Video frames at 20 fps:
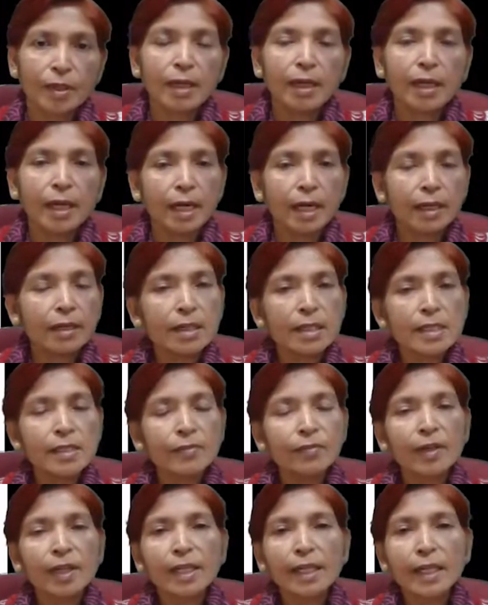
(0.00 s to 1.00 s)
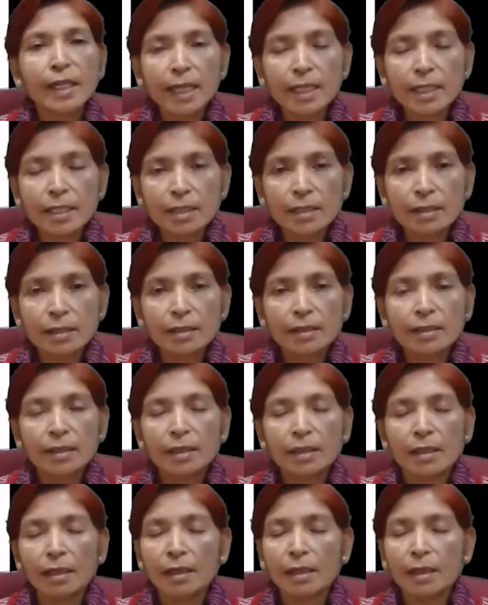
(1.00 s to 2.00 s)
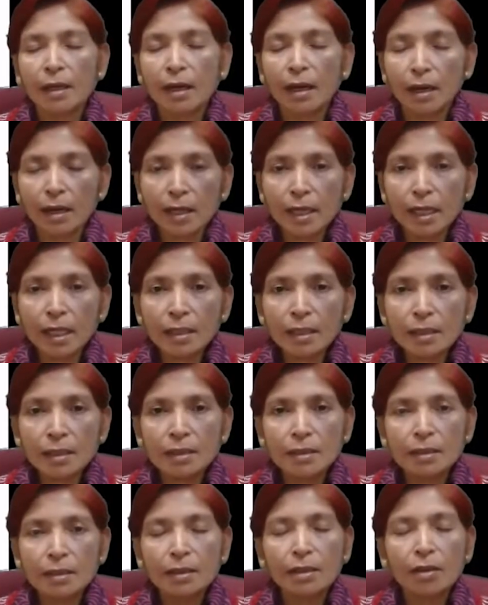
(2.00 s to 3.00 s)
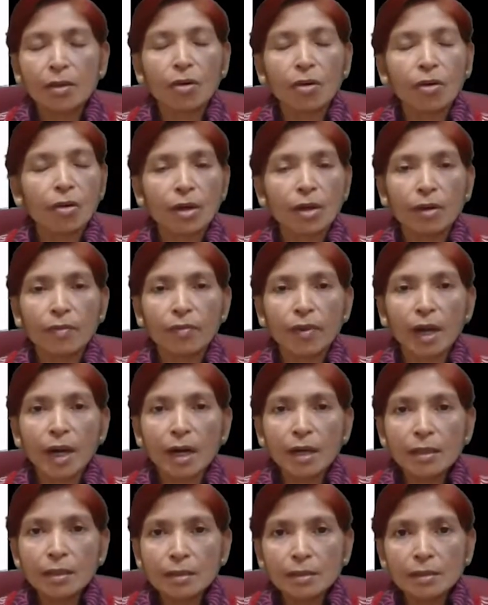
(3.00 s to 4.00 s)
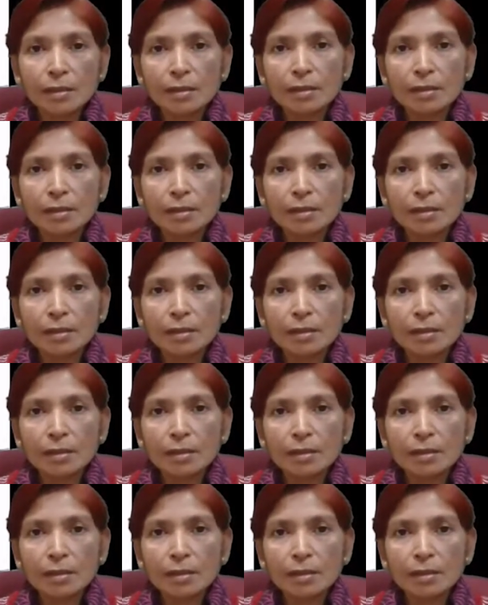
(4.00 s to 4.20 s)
Lenders will get earning or reward